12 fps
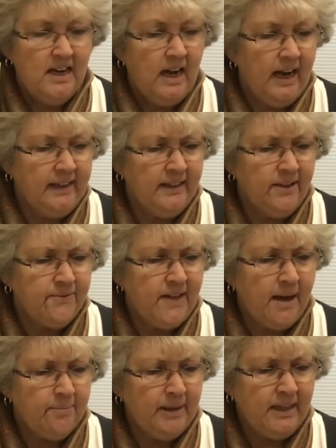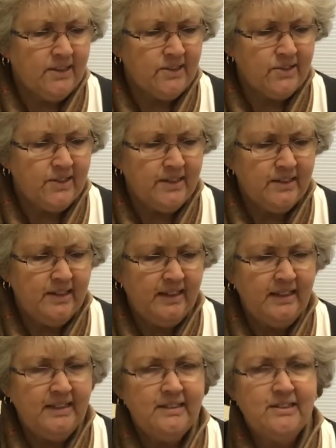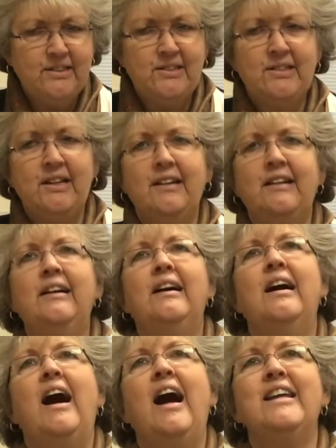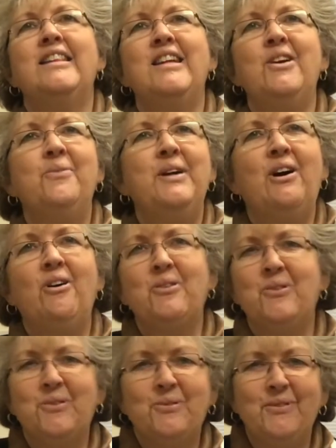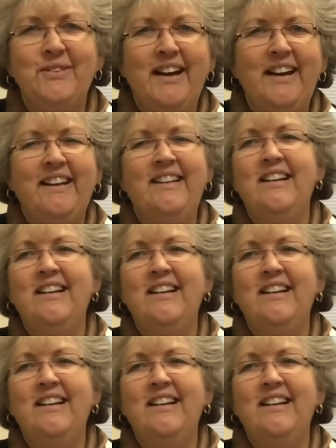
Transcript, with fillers: I love that because it it uh, I think we all go through that